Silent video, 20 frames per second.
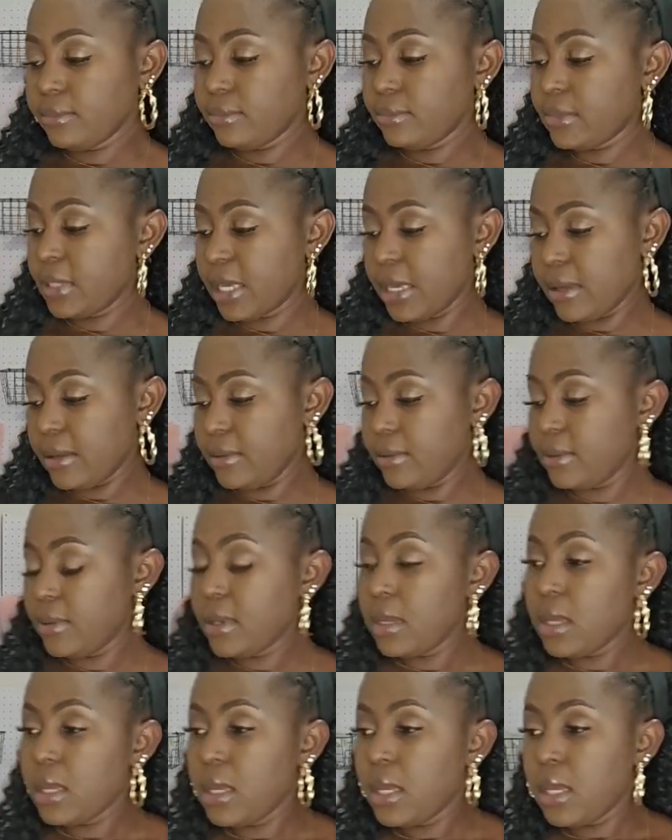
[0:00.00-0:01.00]
Yeah.
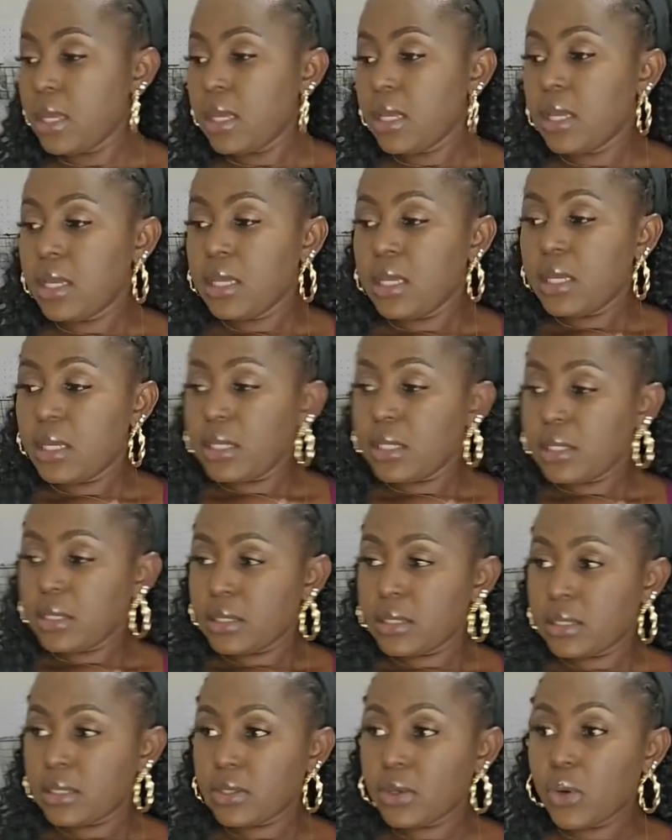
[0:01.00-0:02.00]

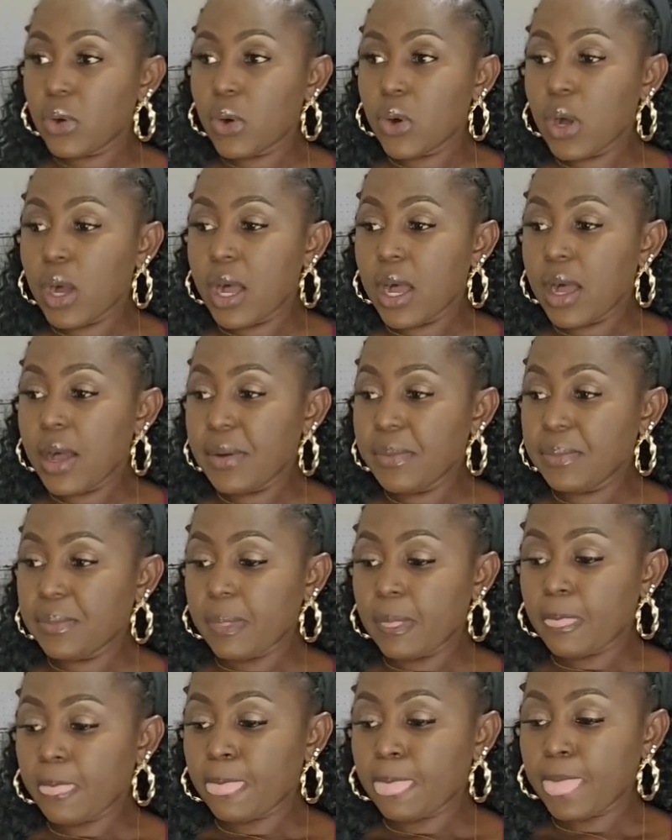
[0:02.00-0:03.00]
So
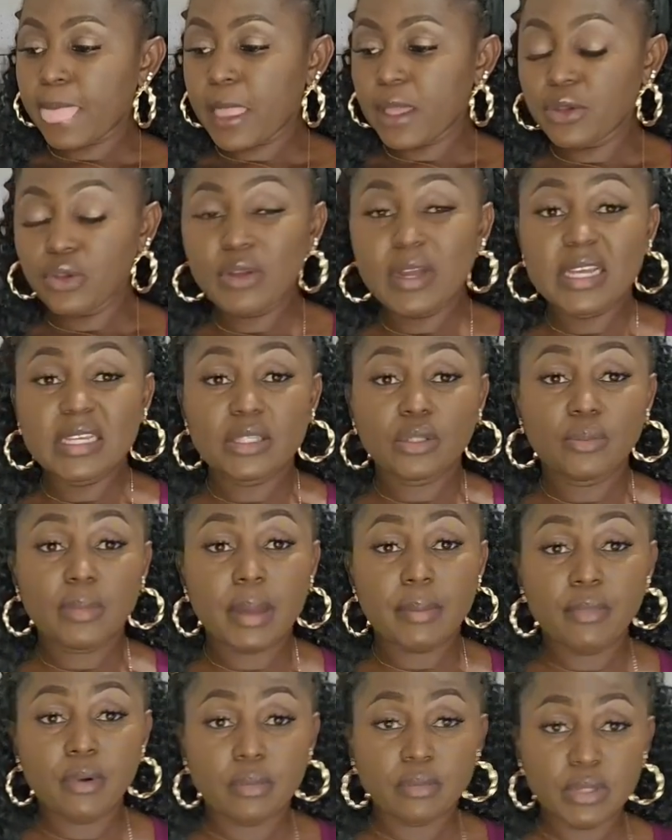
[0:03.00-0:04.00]
you guys know
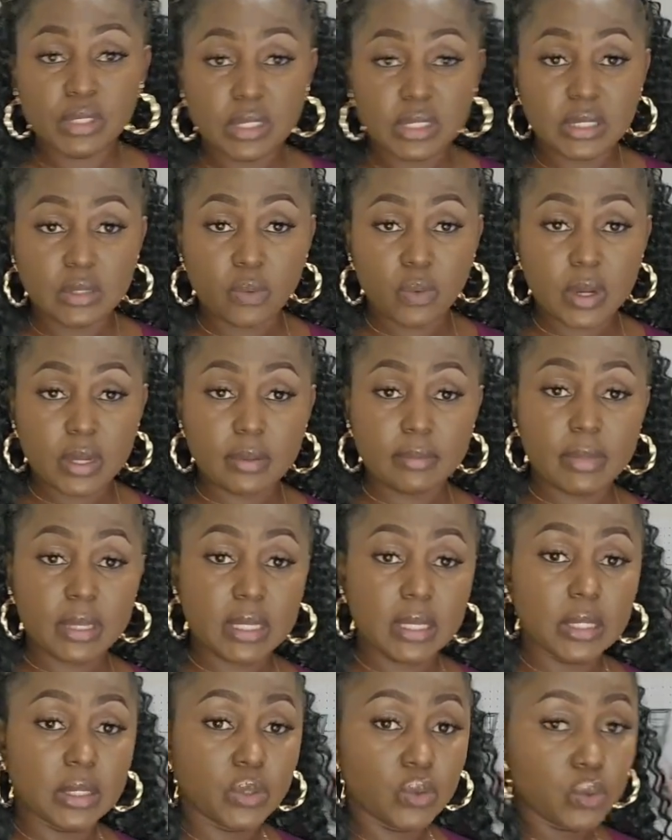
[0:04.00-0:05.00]
my mom is the one
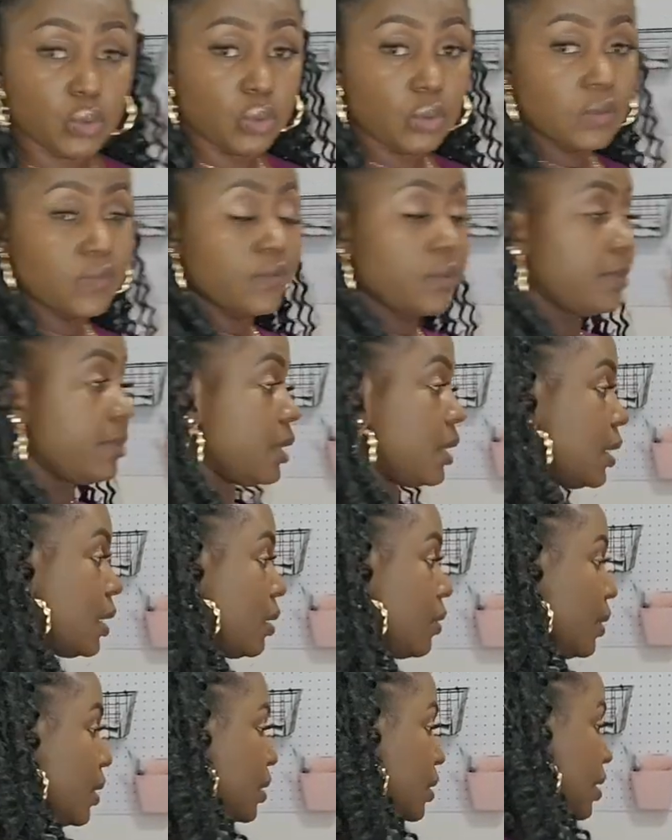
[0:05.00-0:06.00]
making tutus for me
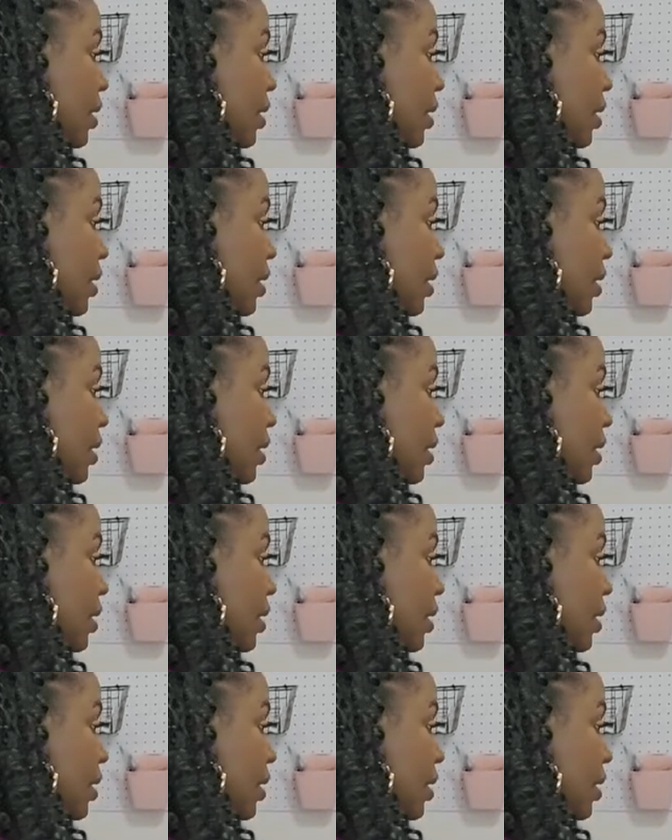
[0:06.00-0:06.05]
now, and